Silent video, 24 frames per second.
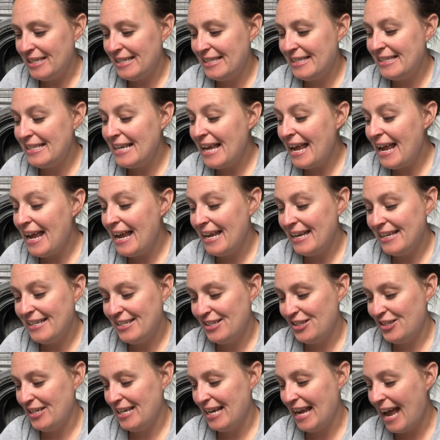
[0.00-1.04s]
said
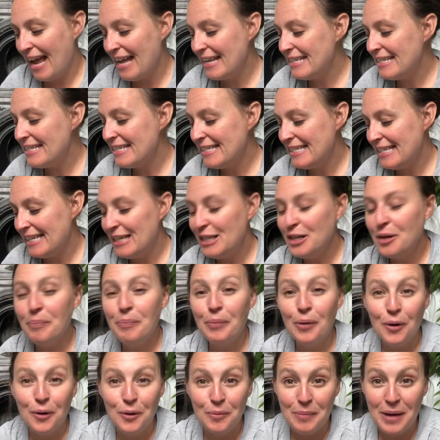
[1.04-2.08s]
she hadn't seen a
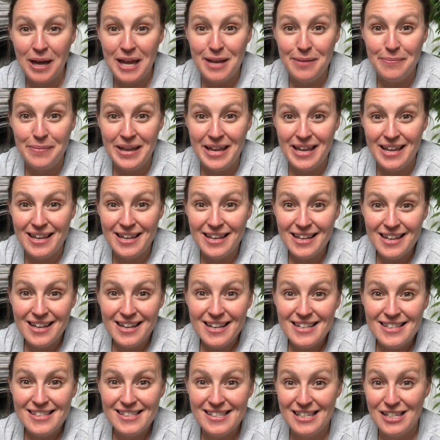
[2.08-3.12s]
bog baby
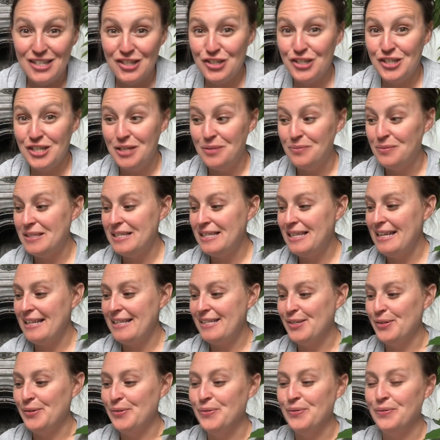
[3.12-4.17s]
since she was
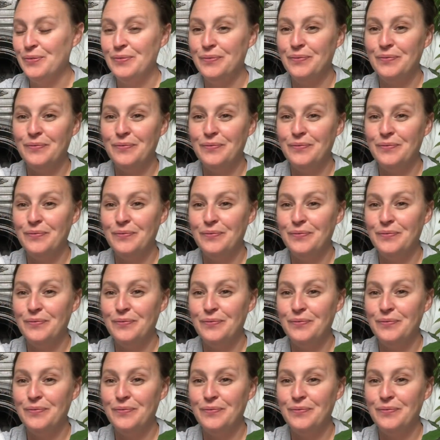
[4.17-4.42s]
little.